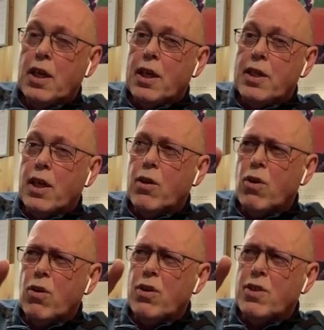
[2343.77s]
And I
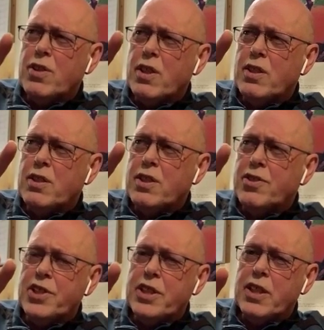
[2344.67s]
color the, the
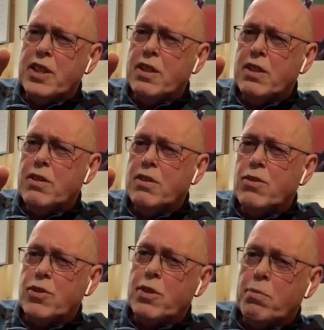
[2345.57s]
three,
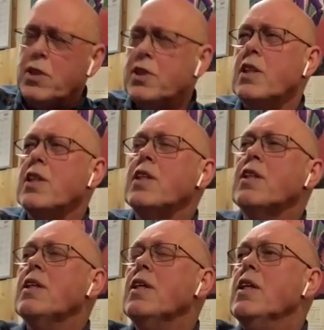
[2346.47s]
not the Brazilian.